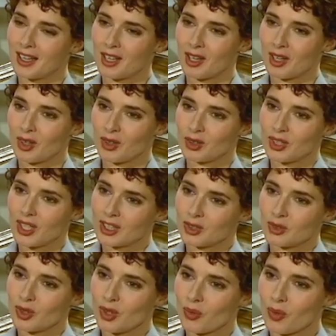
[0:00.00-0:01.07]
has long been an
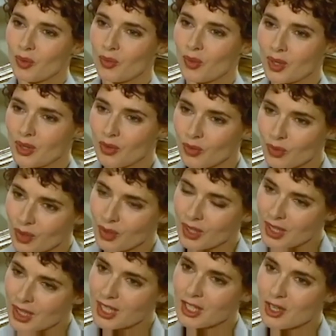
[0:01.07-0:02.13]
advocate for
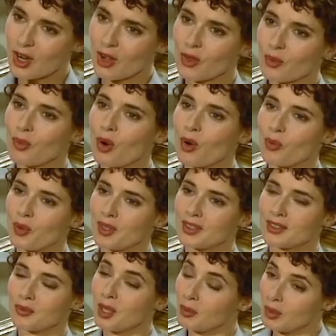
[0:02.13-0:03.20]
confidence and beauty at any
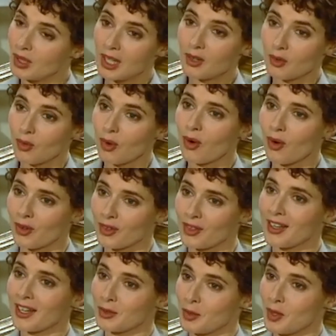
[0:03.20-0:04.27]
age. In
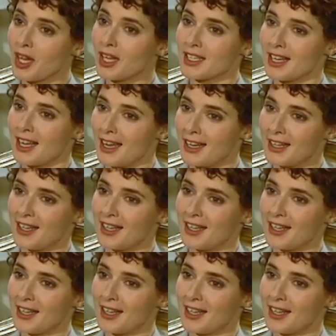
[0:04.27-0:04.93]
2016, she made